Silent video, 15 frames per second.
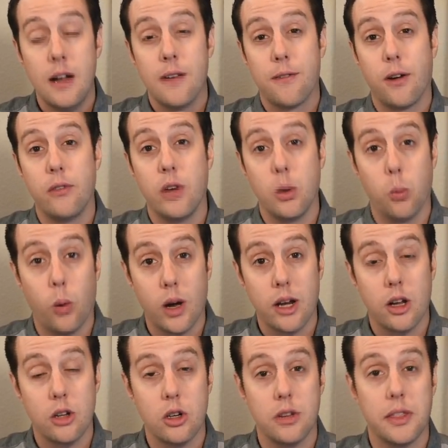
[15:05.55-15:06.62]
for every
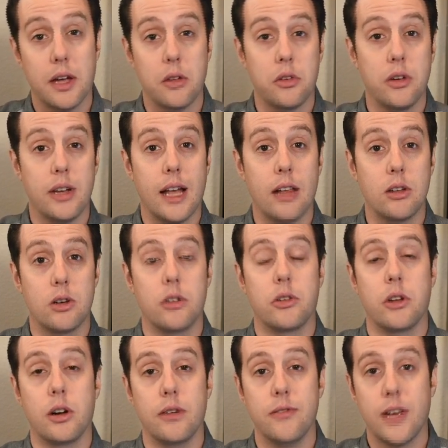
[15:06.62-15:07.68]
$100,000
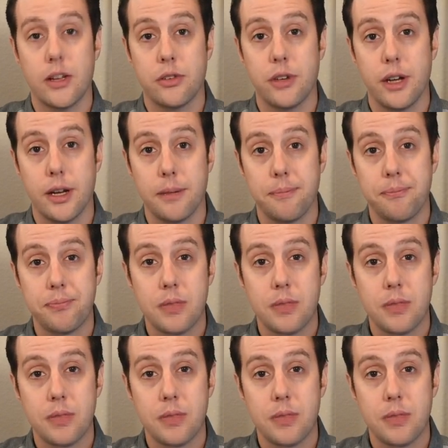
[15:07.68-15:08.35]
they're investing.